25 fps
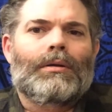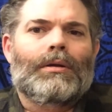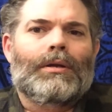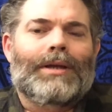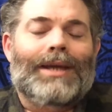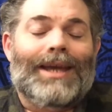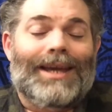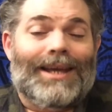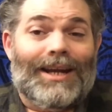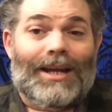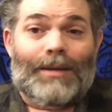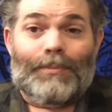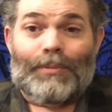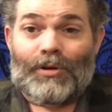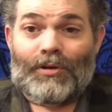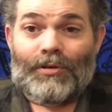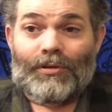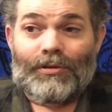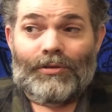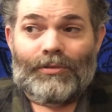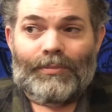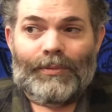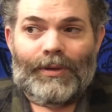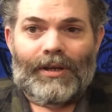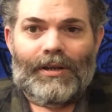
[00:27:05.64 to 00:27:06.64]
Can I
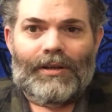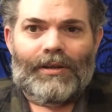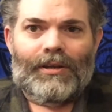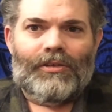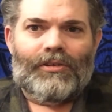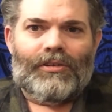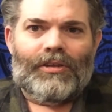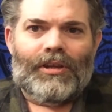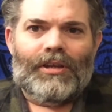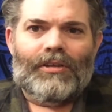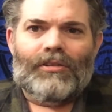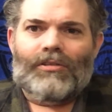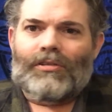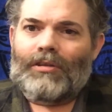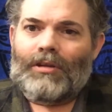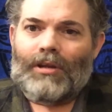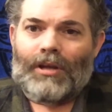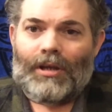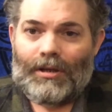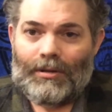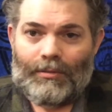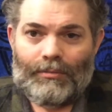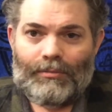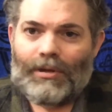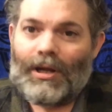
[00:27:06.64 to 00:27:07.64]
produce many of these things?
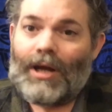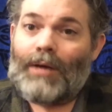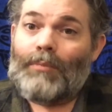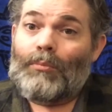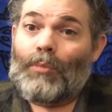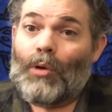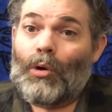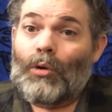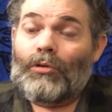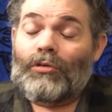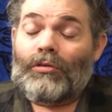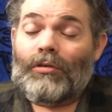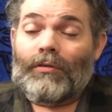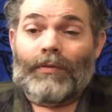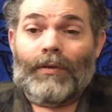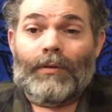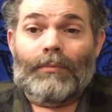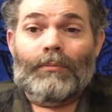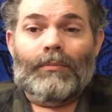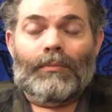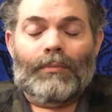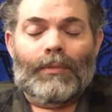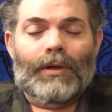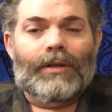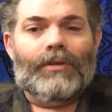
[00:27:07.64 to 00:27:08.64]
No, not most of
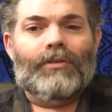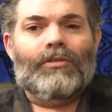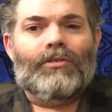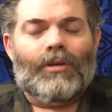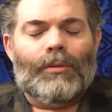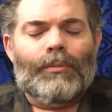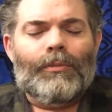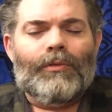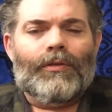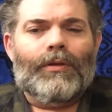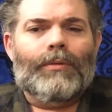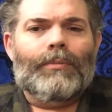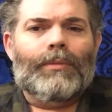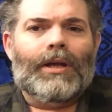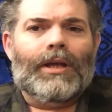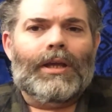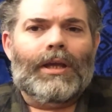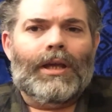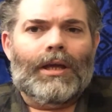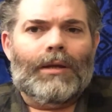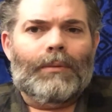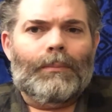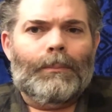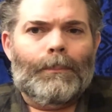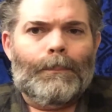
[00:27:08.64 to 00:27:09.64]
them, but some of them I
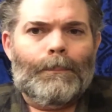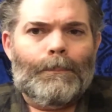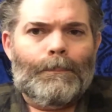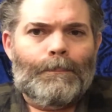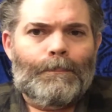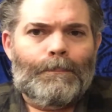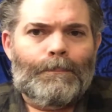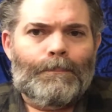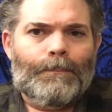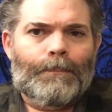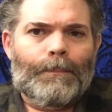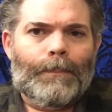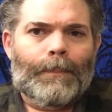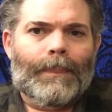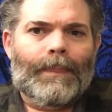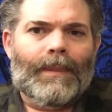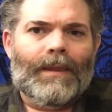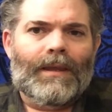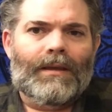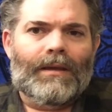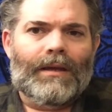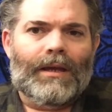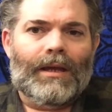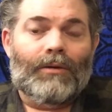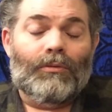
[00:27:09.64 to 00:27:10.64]
can.
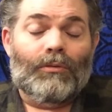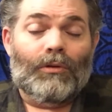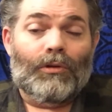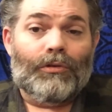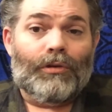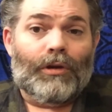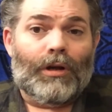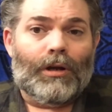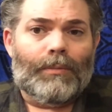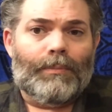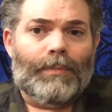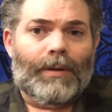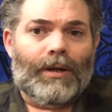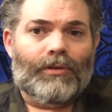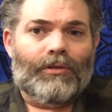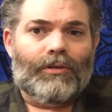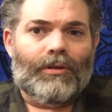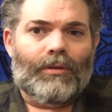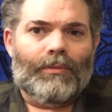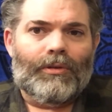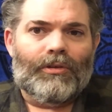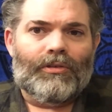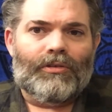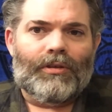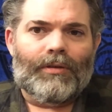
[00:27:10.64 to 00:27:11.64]
And we'll talk about
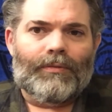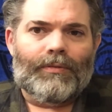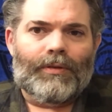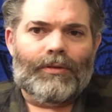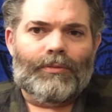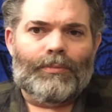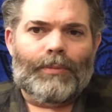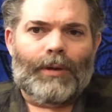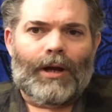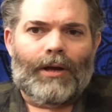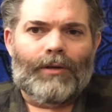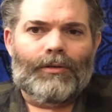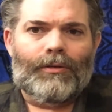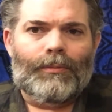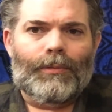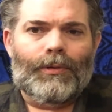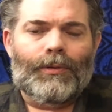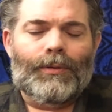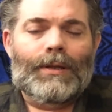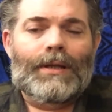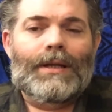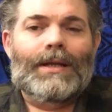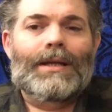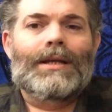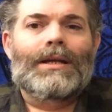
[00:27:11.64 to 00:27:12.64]
some of the stuff that's possible.
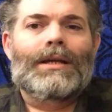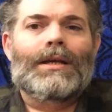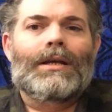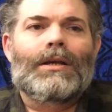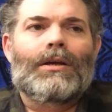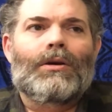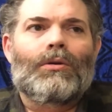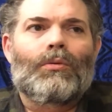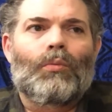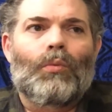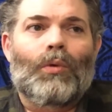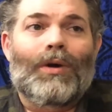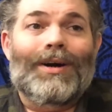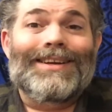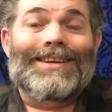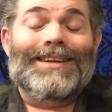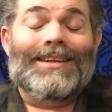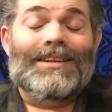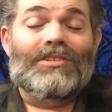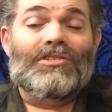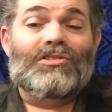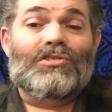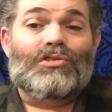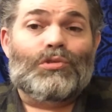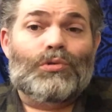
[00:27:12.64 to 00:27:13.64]
What
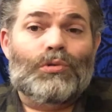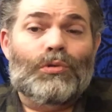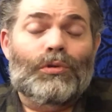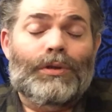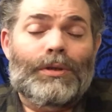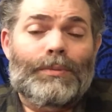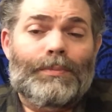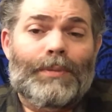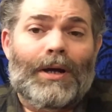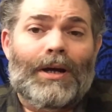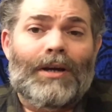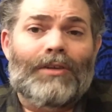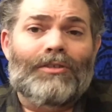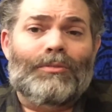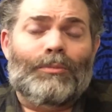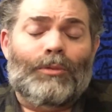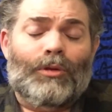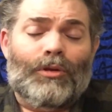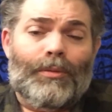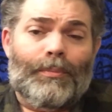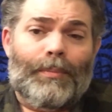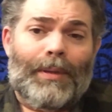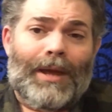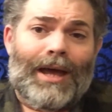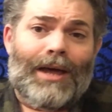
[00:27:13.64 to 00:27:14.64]
is truly possible,
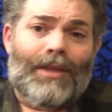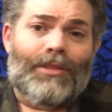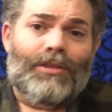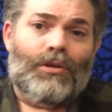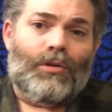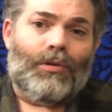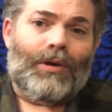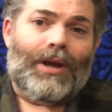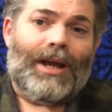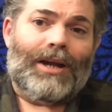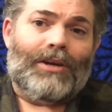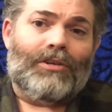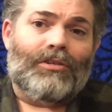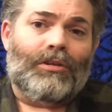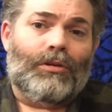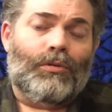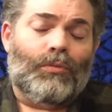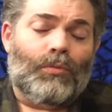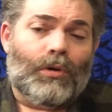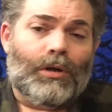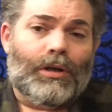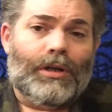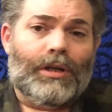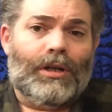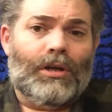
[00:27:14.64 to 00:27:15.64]
the path you're actually
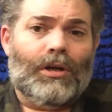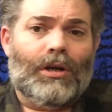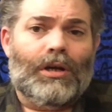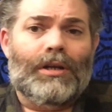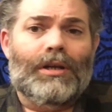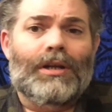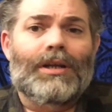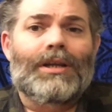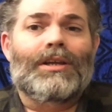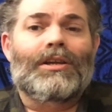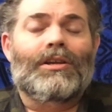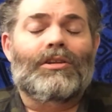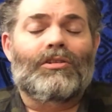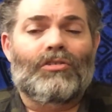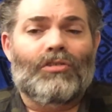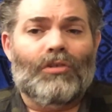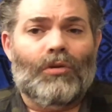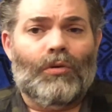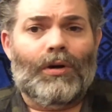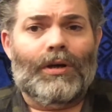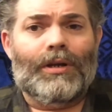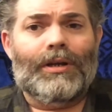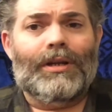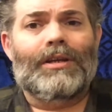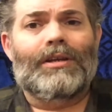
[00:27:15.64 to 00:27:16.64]
working on, and so
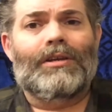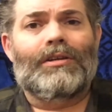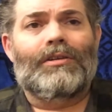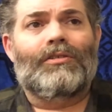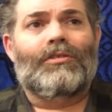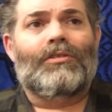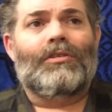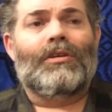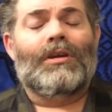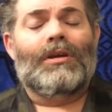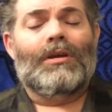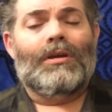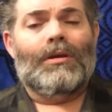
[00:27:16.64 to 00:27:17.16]
on, is